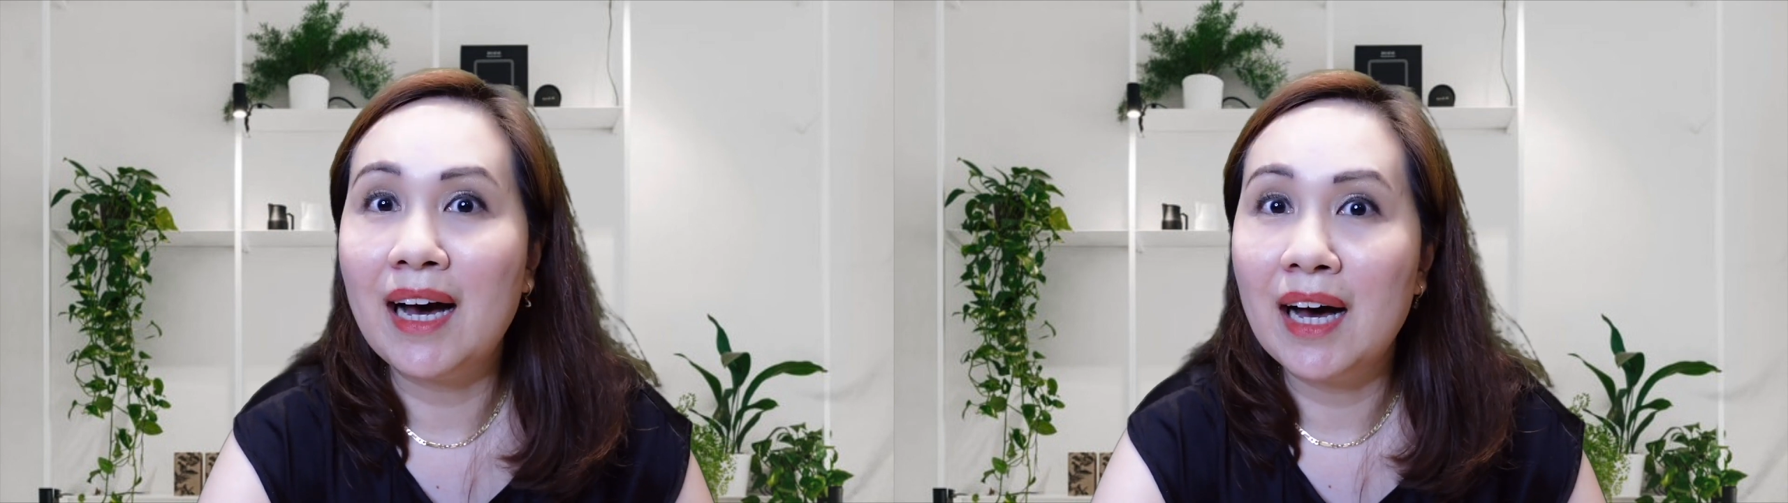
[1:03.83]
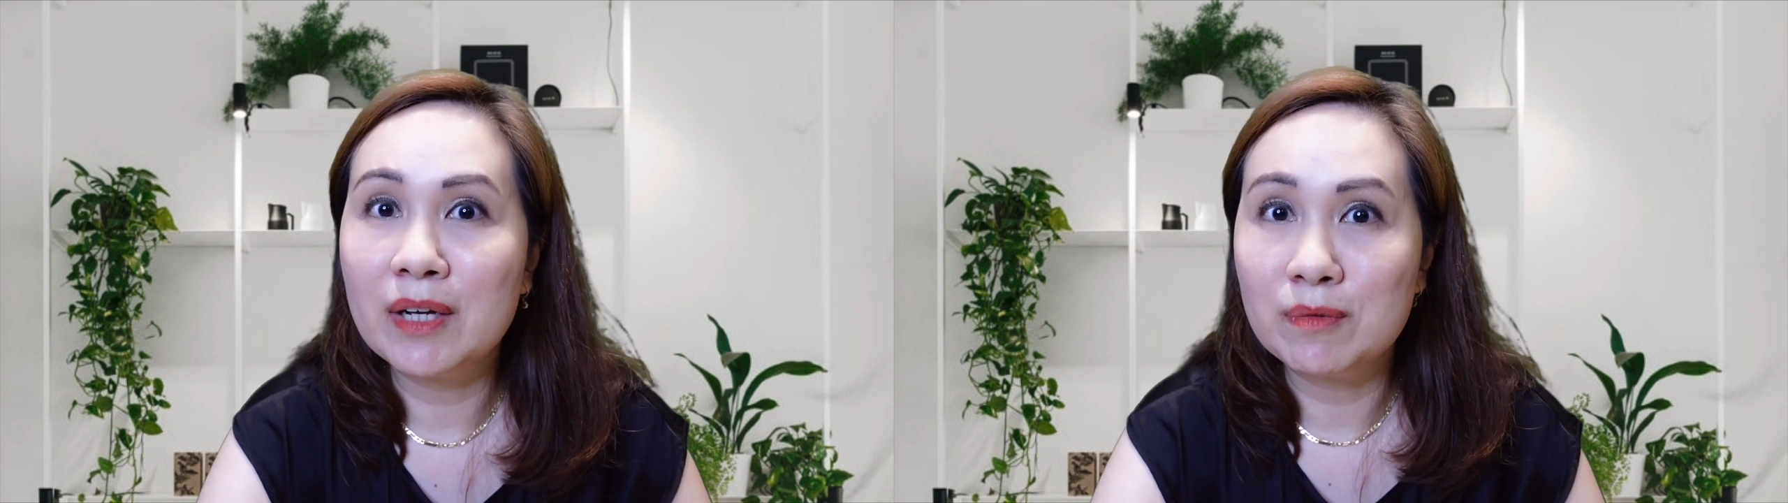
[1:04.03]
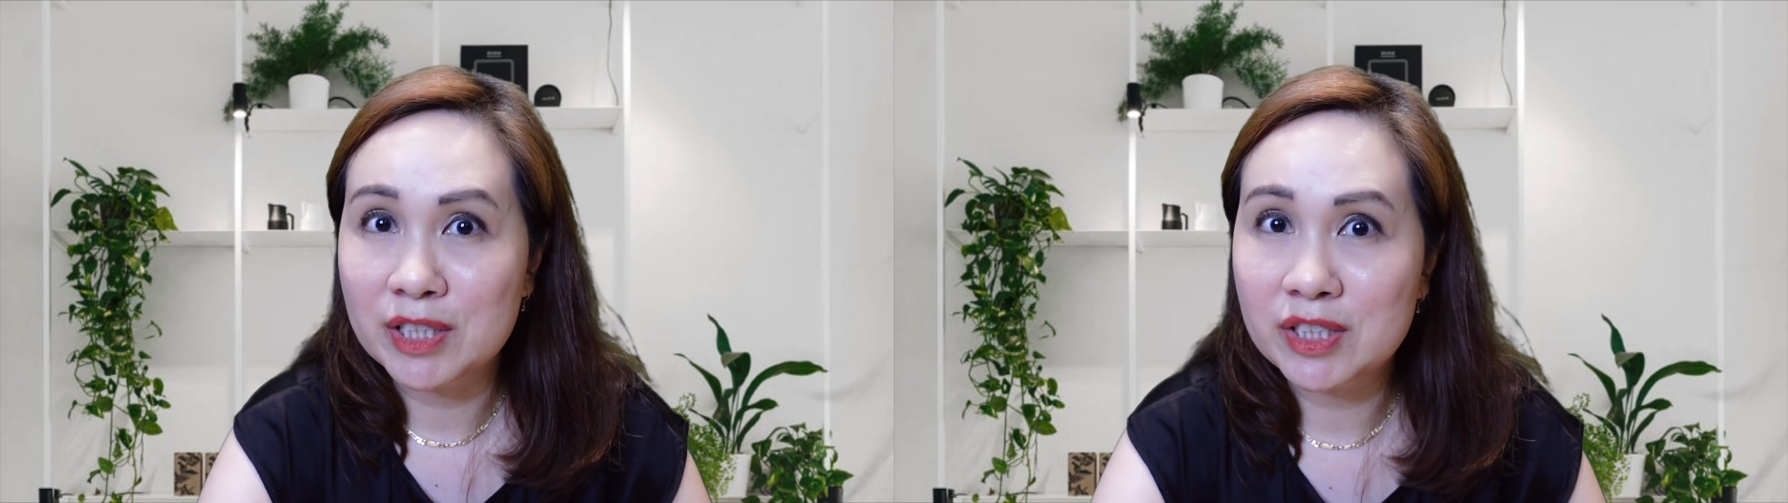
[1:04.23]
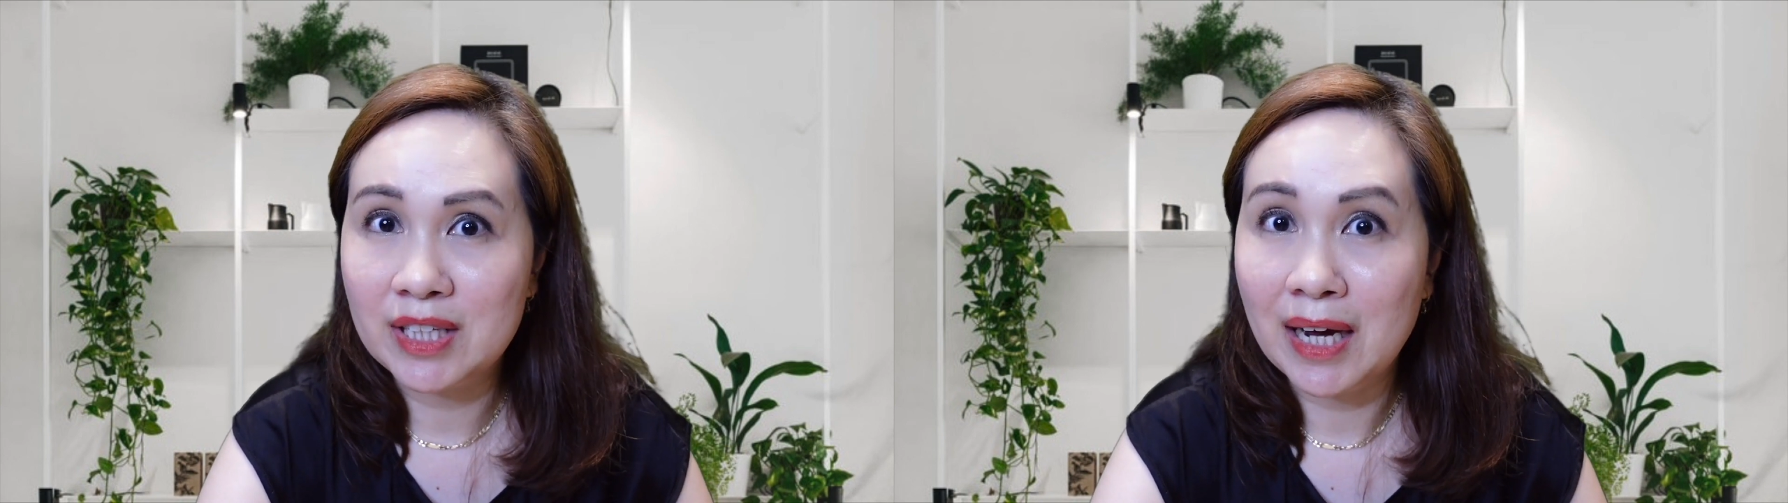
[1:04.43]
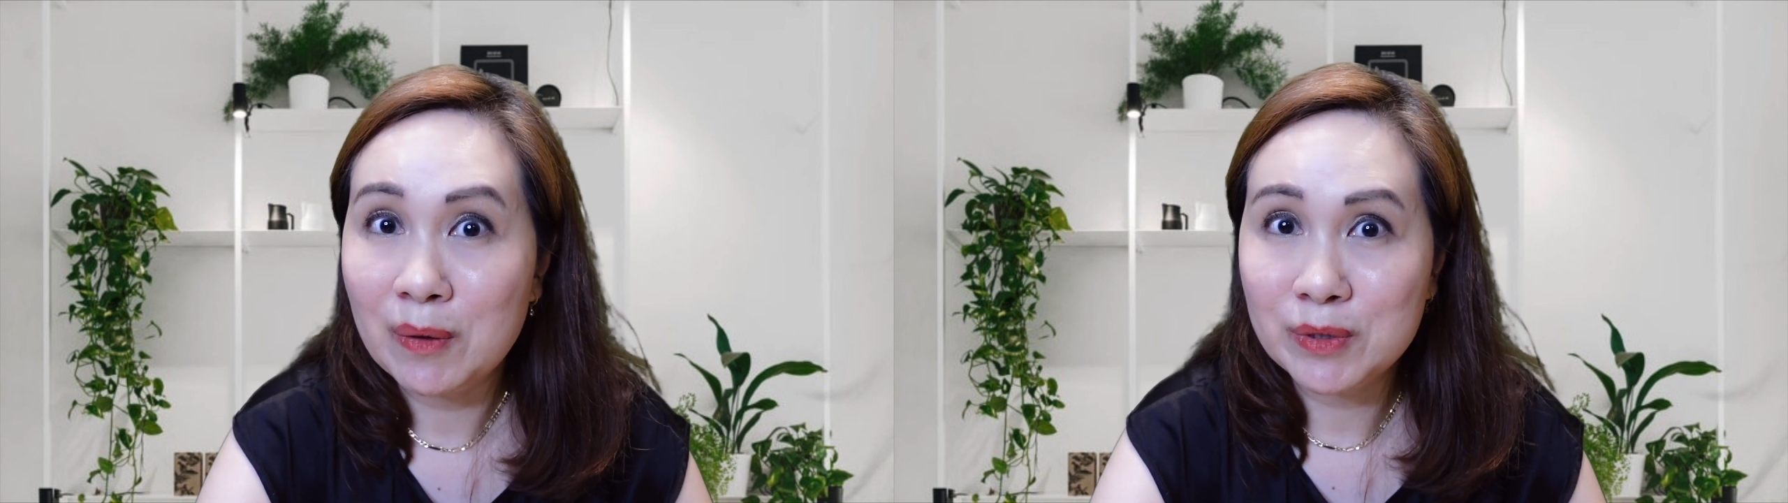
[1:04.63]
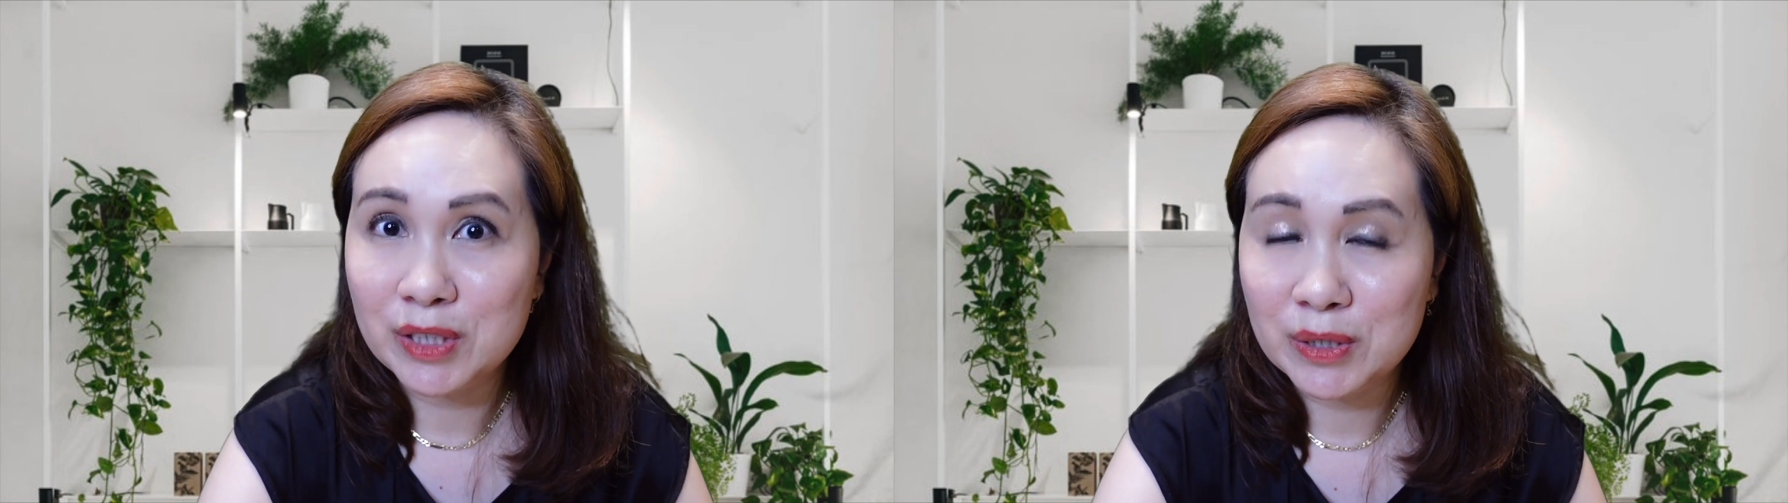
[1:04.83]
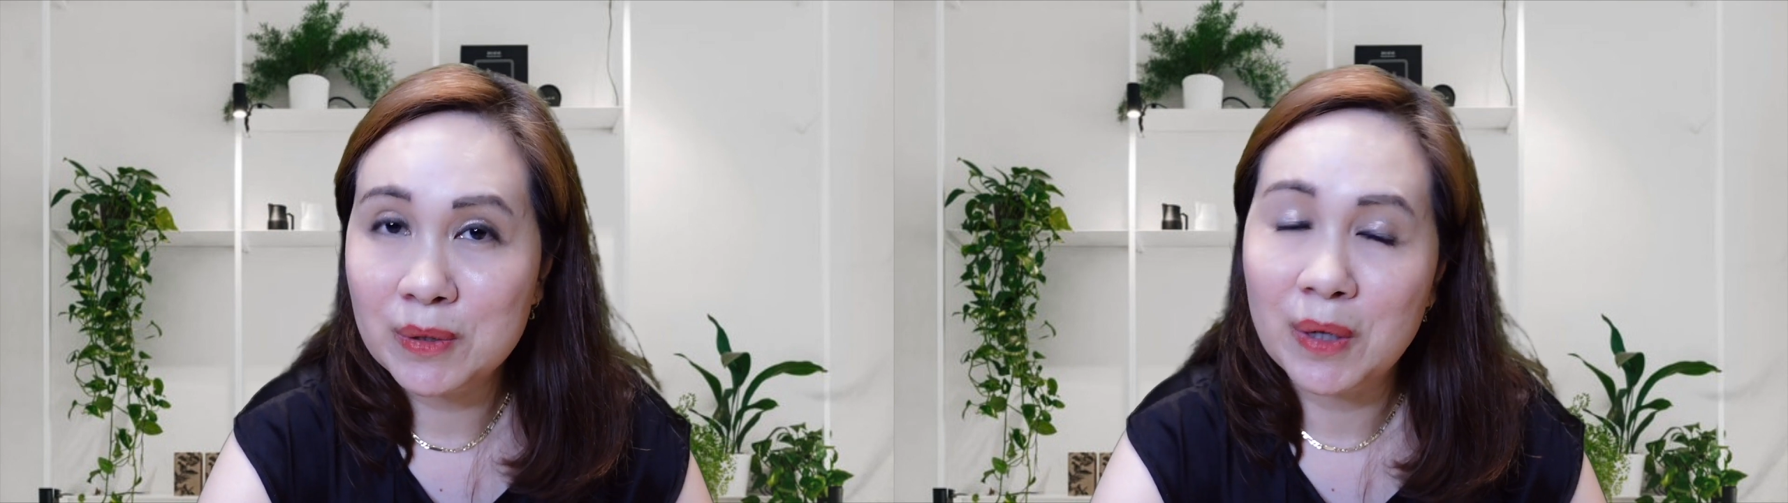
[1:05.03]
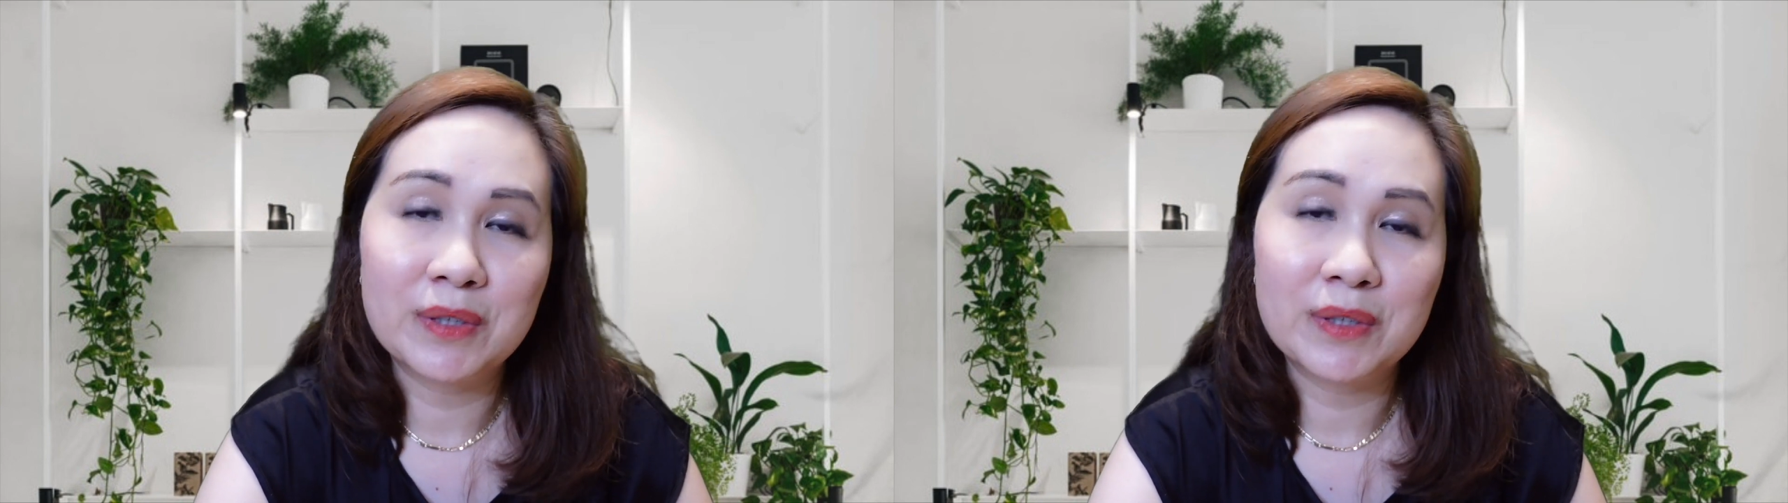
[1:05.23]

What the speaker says: I reached out to.